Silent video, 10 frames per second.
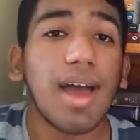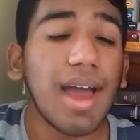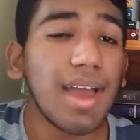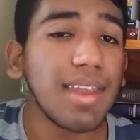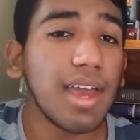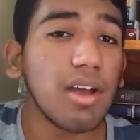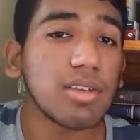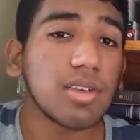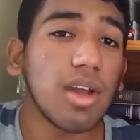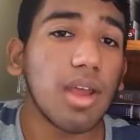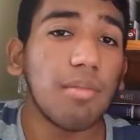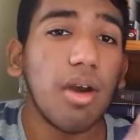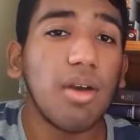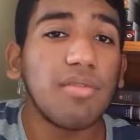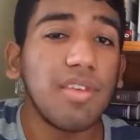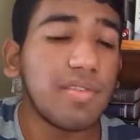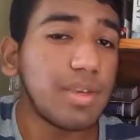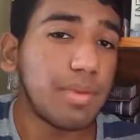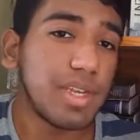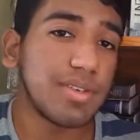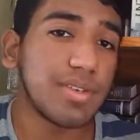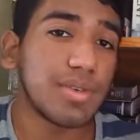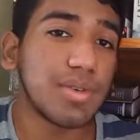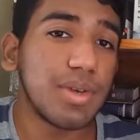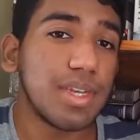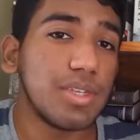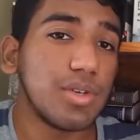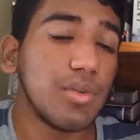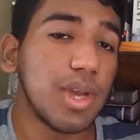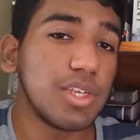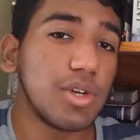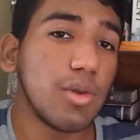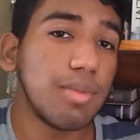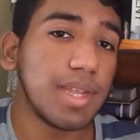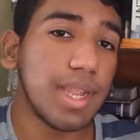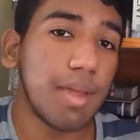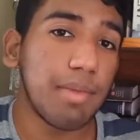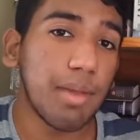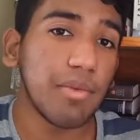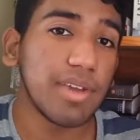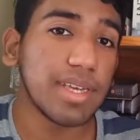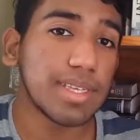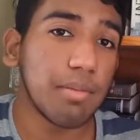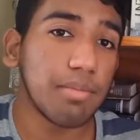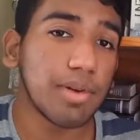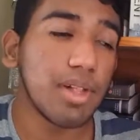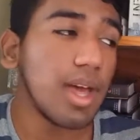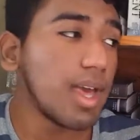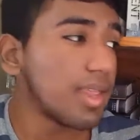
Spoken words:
And I also got about 50 pages or so into Where'd You Go, Bernadette by Maria Semple.